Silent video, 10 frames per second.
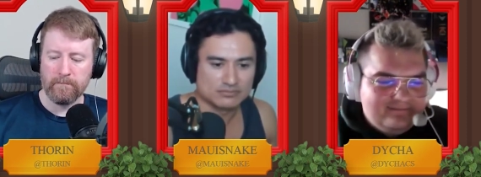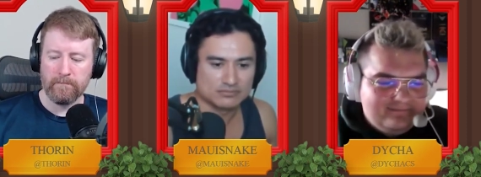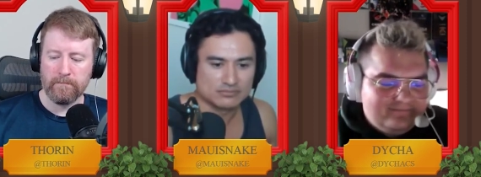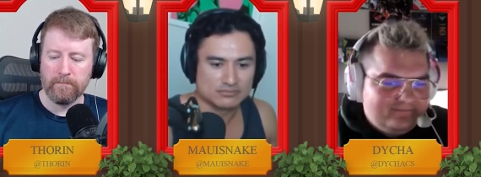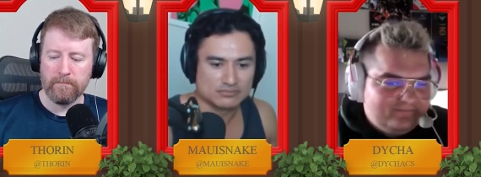
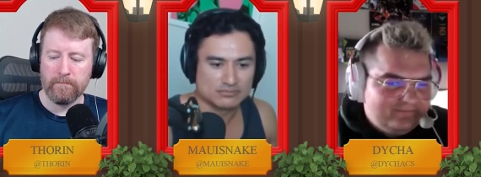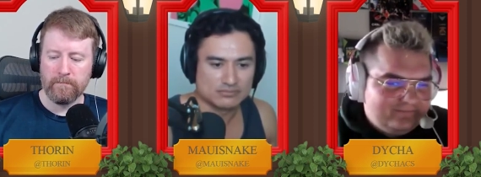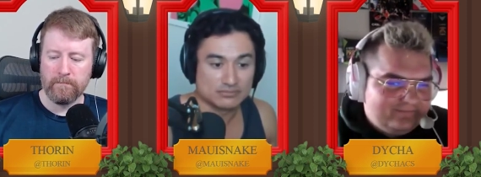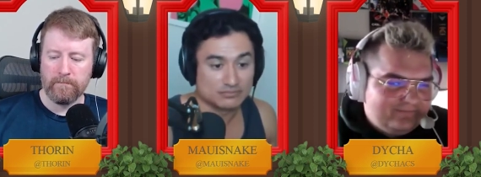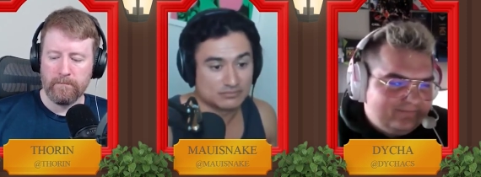
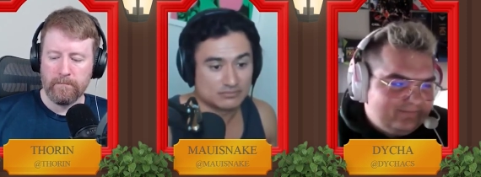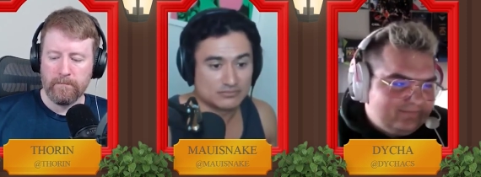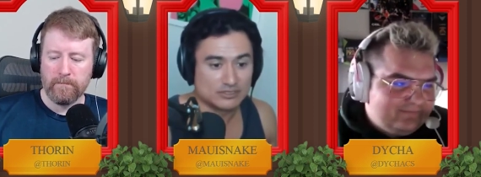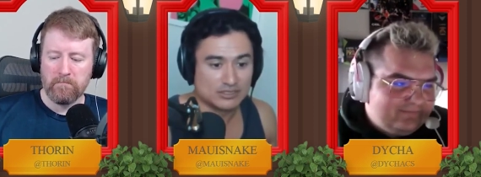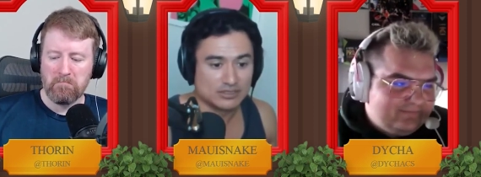
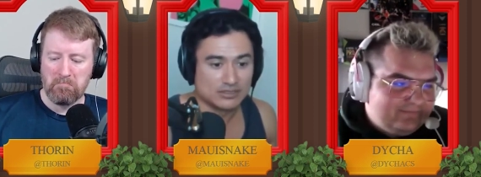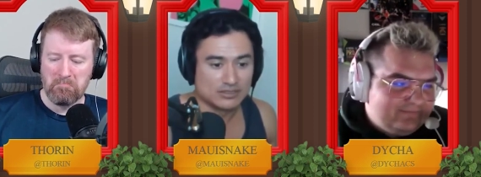[no speech]